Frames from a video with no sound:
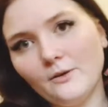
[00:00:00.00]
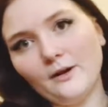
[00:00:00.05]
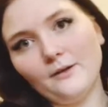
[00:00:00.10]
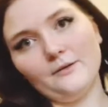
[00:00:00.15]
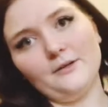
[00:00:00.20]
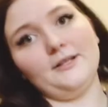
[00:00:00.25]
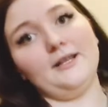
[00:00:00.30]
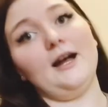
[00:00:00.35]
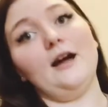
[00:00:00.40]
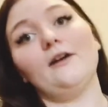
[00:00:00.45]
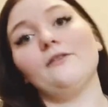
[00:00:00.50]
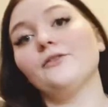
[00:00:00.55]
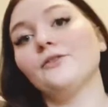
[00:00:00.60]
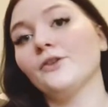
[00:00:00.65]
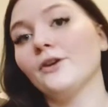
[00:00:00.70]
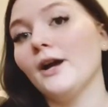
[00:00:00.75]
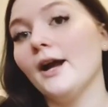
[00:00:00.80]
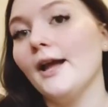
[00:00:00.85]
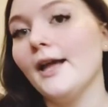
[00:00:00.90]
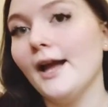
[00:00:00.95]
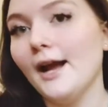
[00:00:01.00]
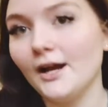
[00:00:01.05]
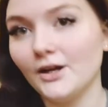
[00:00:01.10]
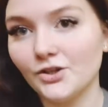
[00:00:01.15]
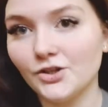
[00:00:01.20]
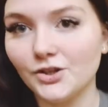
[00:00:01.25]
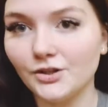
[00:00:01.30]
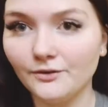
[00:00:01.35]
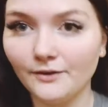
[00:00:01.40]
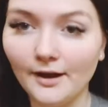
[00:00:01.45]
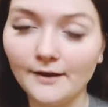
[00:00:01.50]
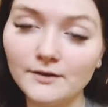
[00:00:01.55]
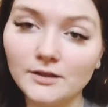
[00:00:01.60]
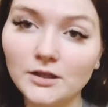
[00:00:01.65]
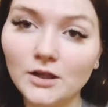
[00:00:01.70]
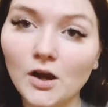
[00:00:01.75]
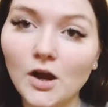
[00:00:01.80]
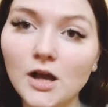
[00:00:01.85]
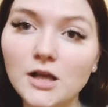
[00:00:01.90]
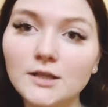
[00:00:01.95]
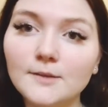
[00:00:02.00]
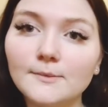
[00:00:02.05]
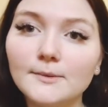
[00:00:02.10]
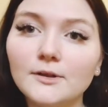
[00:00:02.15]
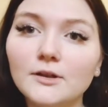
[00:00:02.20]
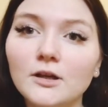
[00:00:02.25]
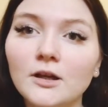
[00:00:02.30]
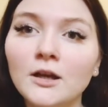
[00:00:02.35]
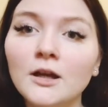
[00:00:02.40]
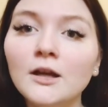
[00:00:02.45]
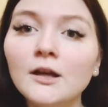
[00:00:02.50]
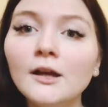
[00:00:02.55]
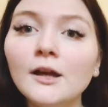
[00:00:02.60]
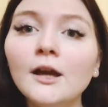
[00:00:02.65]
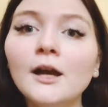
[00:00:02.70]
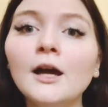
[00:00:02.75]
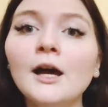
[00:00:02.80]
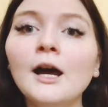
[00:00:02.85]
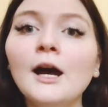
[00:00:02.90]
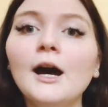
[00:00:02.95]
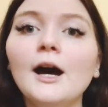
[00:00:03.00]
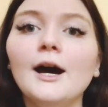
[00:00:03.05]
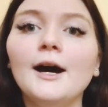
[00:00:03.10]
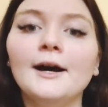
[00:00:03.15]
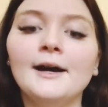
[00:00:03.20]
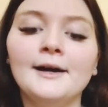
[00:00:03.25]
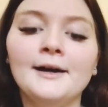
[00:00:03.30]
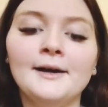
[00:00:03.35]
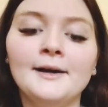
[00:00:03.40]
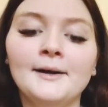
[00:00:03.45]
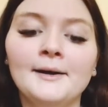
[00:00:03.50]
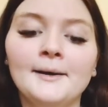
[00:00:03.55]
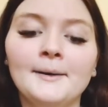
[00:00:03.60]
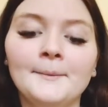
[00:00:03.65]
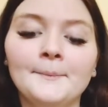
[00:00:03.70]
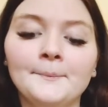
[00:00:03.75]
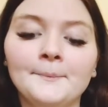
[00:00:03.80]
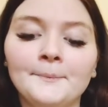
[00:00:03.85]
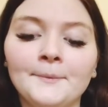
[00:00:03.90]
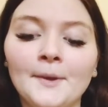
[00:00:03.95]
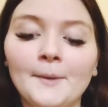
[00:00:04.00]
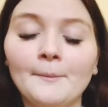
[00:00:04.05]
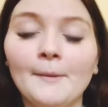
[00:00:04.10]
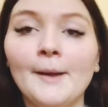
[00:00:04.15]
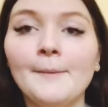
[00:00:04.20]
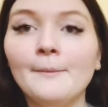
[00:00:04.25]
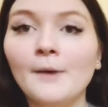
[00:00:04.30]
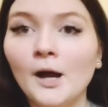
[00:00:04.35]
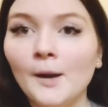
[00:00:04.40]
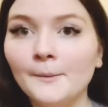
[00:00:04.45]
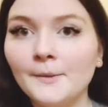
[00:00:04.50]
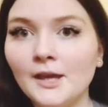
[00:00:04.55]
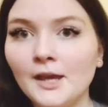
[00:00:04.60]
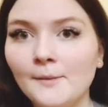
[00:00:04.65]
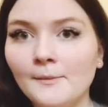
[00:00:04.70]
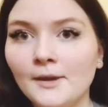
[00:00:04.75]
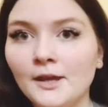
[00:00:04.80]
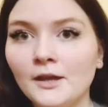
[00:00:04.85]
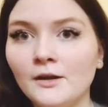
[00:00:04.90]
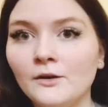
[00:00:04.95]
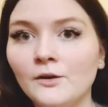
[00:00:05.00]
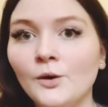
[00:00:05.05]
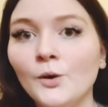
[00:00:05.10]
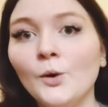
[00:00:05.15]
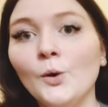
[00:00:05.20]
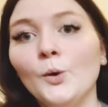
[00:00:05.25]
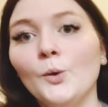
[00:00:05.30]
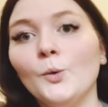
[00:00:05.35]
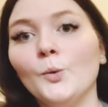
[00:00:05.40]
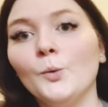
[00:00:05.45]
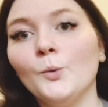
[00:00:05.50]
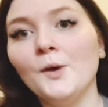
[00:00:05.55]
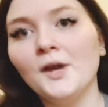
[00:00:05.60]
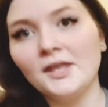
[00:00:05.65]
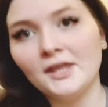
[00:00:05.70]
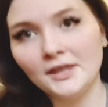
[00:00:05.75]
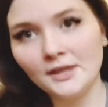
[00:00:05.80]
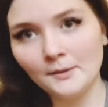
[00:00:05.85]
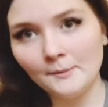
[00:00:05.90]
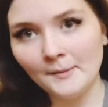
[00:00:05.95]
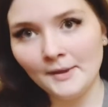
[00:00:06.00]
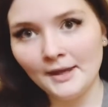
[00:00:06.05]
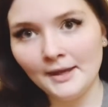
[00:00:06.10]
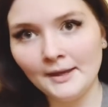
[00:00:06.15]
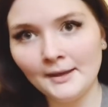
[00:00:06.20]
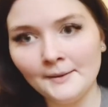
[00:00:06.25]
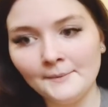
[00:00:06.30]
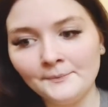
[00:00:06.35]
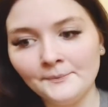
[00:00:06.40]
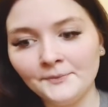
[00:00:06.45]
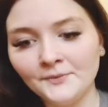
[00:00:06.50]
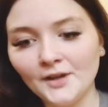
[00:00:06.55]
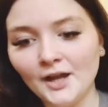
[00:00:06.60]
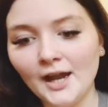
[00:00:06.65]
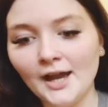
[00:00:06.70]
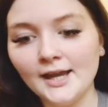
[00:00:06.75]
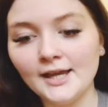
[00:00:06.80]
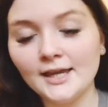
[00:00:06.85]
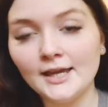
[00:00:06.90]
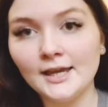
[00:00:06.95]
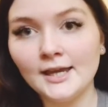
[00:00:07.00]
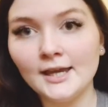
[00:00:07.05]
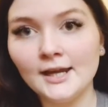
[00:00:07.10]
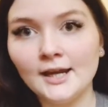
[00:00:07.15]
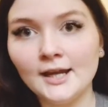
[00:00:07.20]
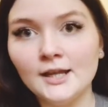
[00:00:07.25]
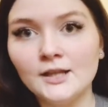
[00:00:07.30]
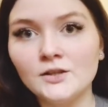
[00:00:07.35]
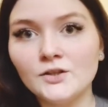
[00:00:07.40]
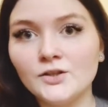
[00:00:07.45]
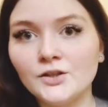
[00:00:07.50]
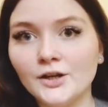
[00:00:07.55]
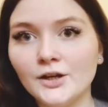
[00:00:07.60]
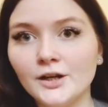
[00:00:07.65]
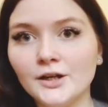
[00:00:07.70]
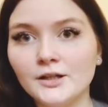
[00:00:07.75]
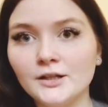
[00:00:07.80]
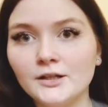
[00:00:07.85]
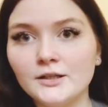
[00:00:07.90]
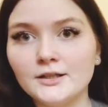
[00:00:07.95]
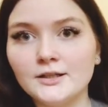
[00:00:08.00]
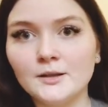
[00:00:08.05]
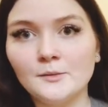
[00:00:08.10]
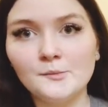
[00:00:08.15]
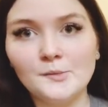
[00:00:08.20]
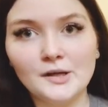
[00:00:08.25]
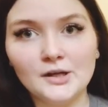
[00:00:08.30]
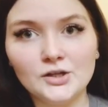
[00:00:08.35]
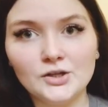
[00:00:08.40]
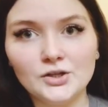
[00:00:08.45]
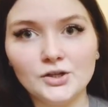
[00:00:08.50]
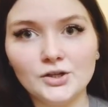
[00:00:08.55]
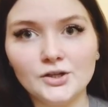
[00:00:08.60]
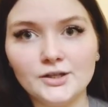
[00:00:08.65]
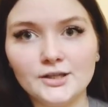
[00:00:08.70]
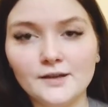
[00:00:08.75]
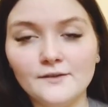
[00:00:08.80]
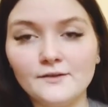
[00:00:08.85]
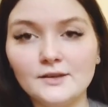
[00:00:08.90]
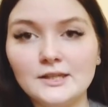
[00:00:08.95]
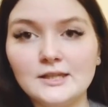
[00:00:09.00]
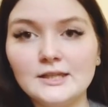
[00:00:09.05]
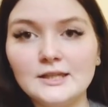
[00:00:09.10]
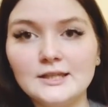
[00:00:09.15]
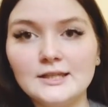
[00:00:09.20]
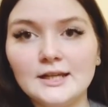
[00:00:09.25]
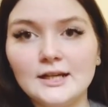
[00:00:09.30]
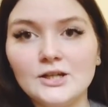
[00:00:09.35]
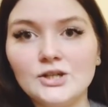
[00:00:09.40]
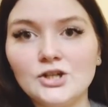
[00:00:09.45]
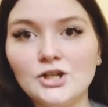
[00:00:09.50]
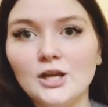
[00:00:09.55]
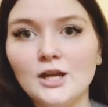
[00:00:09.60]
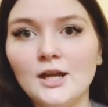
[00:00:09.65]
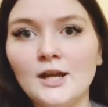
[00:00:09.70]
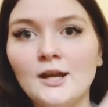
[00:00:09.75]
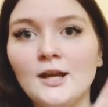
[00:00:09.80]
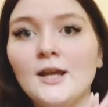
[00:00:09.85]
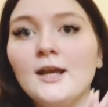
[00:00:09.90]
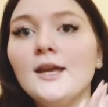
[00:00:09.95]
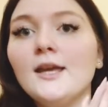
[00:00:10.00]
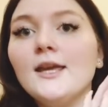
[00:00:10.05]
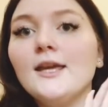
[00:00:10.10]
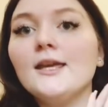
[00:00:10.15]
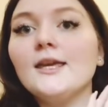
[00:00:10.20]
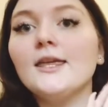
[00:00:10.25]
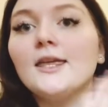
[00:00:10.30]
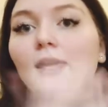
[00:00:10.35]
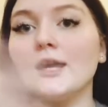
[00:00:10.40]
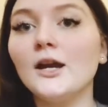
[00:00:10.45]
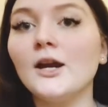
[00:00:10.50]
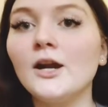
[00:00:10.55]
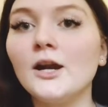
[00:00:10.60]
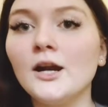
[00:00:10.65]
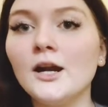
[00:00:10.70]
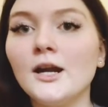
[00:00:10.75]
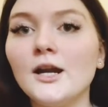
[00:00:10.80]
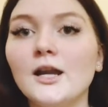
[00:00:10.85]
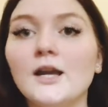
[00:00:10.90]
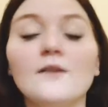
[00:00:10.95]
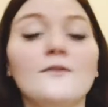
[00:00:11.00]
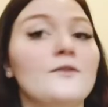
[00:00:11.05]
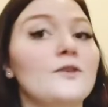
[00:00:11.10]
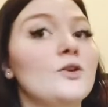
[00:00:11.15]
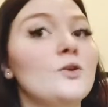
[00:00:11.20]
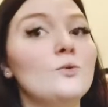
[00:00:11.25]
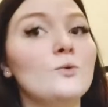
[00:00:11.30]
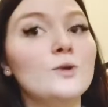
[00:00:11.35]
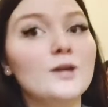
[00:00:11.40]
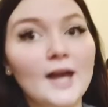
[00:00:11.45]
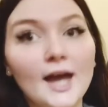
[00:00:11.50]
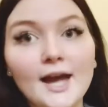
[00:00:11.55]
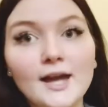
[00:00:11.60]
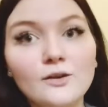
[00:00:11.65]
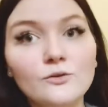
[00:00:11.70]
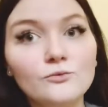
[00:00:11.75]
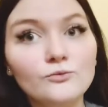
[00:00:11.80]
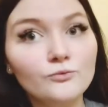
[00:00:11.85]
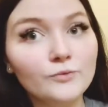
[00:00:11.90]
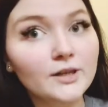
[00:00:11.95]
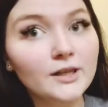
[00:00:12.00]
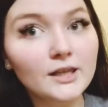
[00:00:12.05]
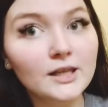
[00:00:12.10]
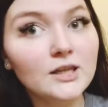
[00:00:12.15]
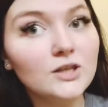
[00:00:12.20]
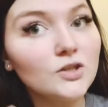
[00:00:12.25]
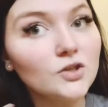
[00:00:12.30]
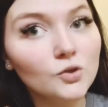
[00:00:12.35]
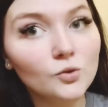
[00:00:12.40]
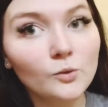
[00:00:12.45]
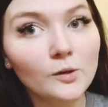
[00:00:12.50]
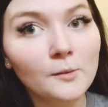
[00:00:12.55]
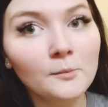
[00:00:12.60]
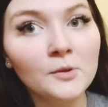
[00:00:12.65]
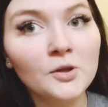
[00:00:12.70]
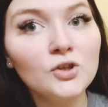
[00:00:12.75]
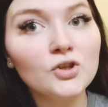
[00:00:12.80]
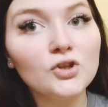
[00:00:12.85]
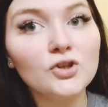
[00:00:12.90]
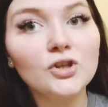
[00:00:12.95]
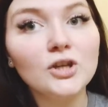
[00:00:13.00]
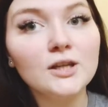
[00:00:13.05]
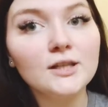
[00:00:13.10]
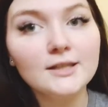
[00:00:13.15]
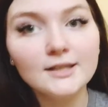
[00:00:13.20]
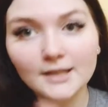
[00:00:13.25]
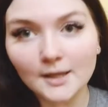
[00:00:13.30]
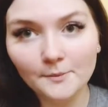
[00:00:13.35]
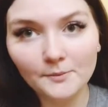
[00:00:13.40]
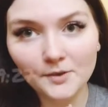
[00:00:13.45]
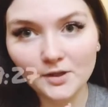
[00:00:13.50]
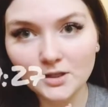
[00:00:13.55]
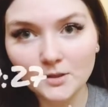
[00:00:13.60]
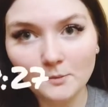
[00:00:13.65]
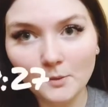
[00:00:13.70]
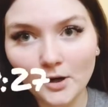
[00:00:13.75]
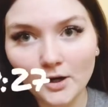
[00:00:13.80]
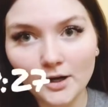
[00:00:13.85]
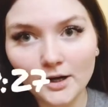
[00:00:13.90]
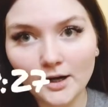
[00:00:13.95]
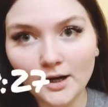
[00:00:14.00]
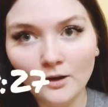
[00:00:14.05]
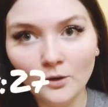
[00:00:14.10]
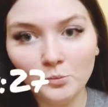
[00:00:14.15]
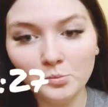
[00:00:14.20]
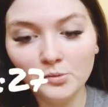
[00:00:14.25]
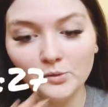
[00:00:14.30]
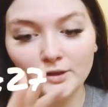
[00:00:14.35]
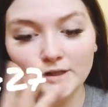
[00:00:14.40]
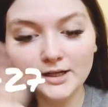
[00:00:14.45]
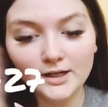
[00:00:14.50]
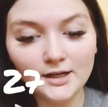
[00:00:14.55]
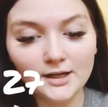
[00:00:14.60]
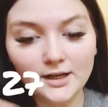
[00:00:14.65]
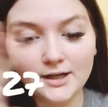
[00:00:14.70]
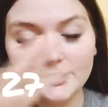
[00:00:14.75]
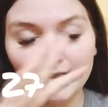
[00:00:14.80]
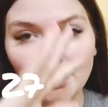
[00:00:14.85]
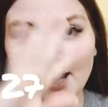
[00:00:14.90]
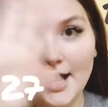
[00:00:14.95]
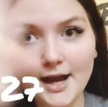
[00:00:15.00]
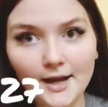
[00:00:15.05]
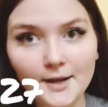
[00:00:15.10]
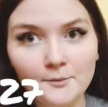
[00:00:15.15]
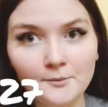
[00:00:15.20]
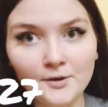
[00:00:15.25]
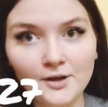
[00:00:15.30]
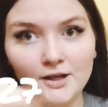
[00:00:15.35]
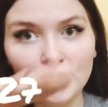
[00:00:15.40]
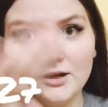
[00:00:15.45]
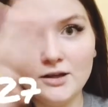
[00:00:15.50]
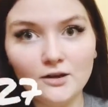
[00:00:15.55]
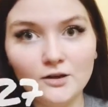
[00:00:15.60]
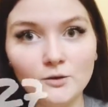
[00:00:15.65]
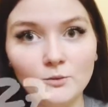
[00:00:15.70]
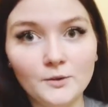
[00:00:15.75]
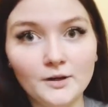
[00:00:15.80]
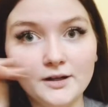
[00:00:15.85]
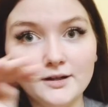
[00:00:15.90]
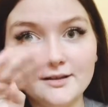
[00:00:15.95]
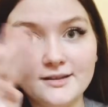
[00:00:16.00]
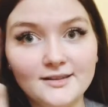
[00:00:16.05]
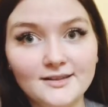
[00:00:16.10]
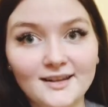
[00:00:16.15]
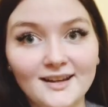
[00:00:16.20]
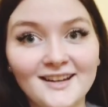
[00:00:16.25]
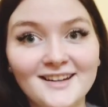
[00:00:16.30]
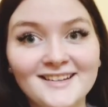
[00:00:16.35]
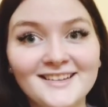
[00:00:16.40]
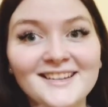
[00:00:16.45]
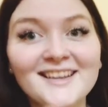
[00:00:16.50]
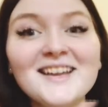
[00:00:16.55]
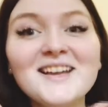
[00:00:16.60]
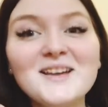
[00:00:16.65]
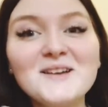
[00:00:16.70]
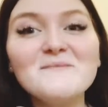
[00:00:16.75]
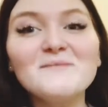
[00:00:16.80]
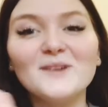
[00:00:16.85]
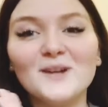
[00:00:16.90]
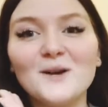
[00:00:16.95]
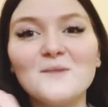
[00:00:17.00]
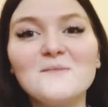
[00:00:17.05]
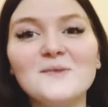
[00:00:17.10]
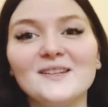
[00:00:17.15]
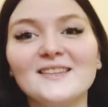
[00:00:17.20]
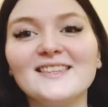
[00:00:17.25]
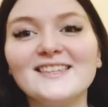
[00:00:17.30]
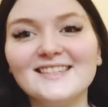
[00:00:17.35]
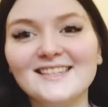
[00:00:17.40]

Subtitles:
hours after I actually arrived at the hospital. My mom came in with me. I can insert some pictures of the C-section here. If you get really squeamish, skip this part. I'll put in a time right here where it's done, but I'll put the